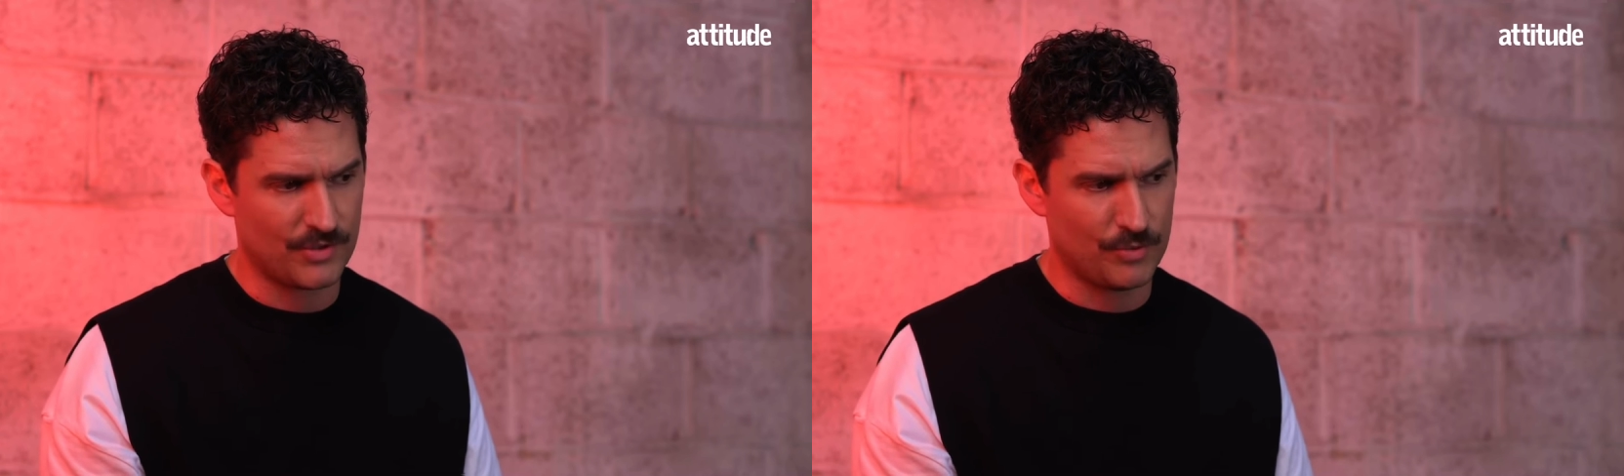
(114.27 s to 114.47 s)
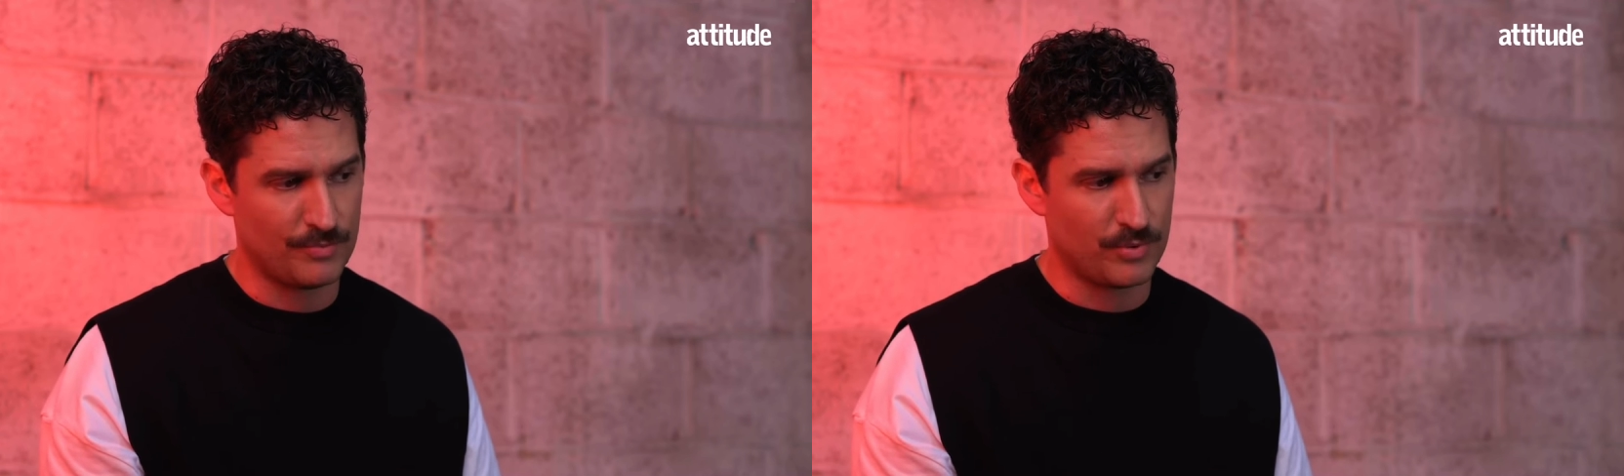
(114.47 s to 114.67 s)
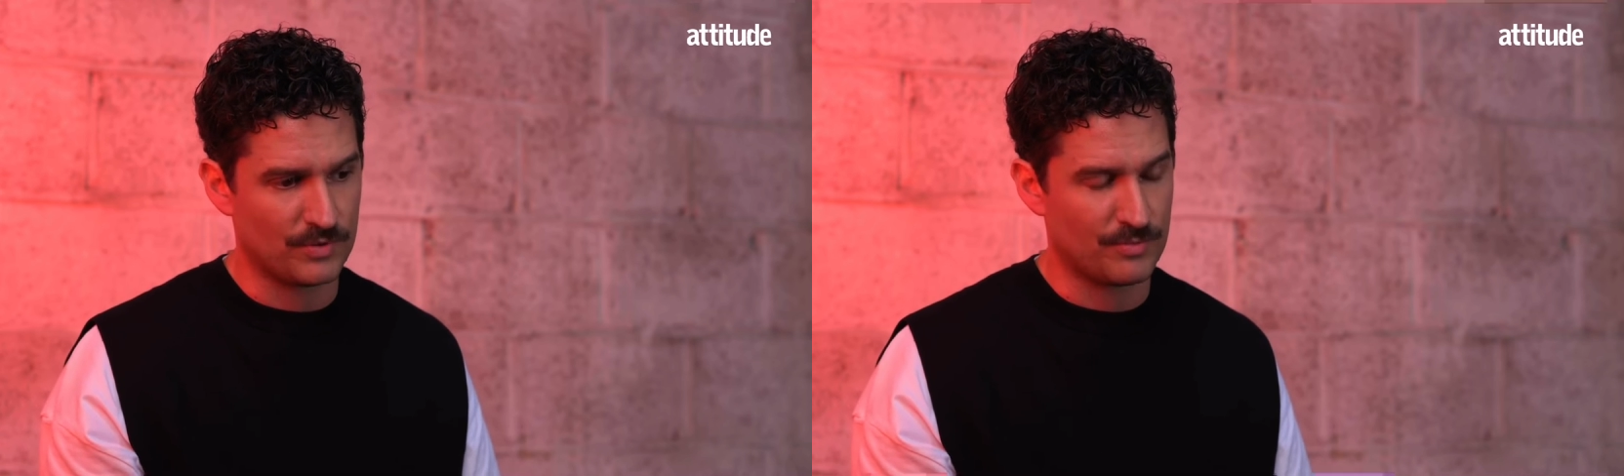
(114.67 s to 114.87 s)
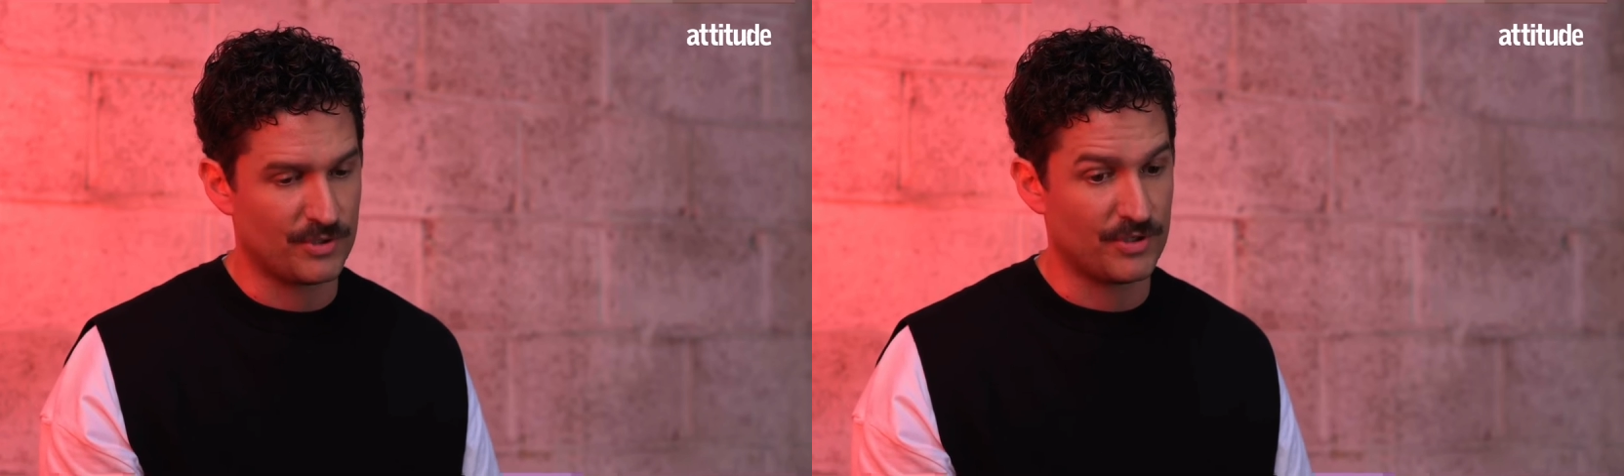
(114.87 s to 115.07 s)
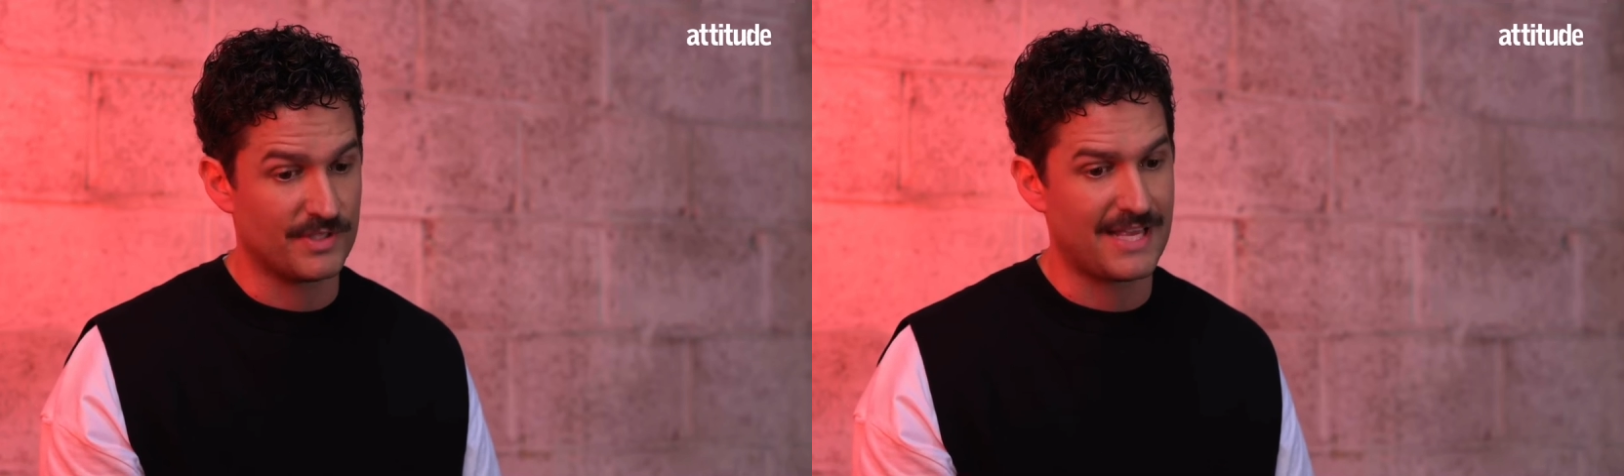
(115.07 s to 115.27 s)
super important
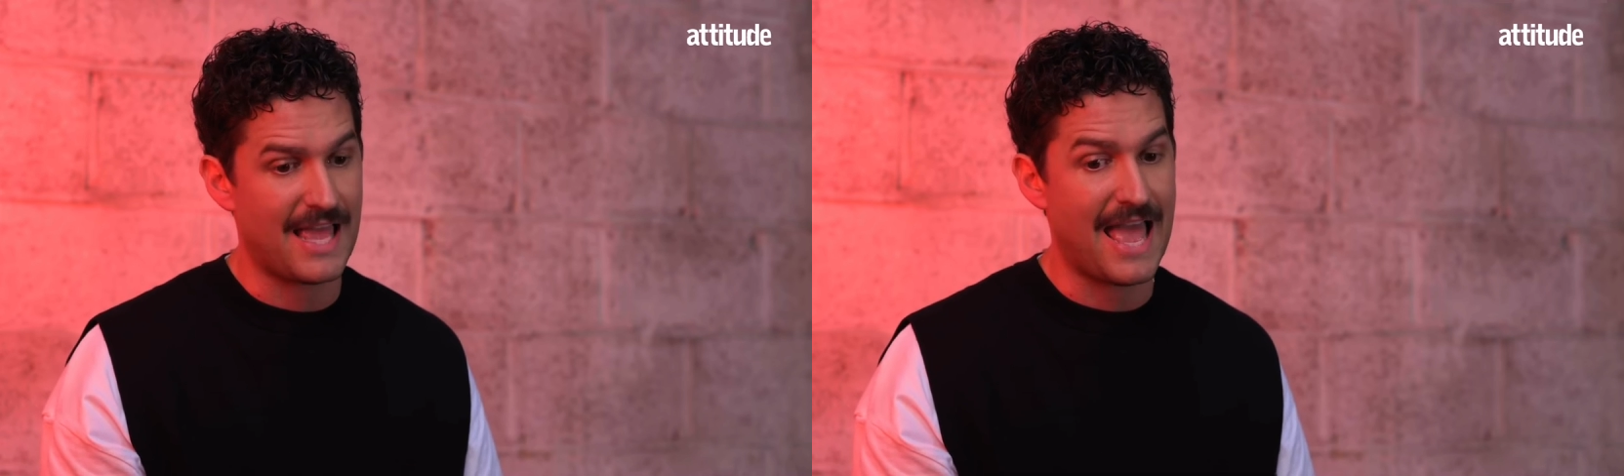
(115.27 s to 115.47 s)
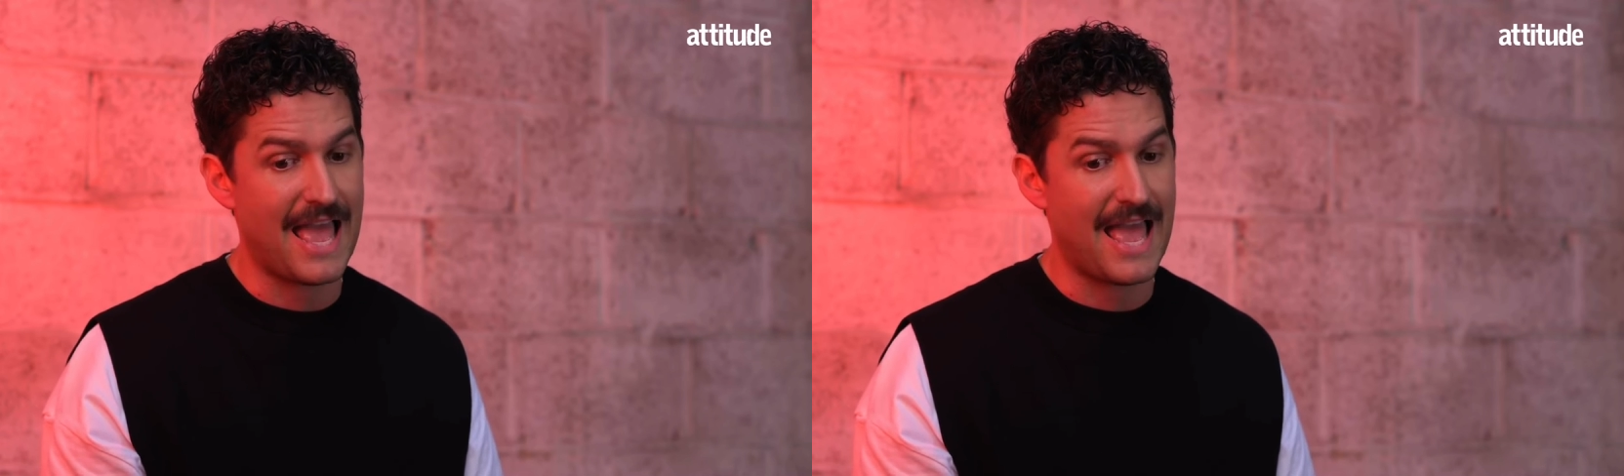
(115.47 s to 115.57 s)
because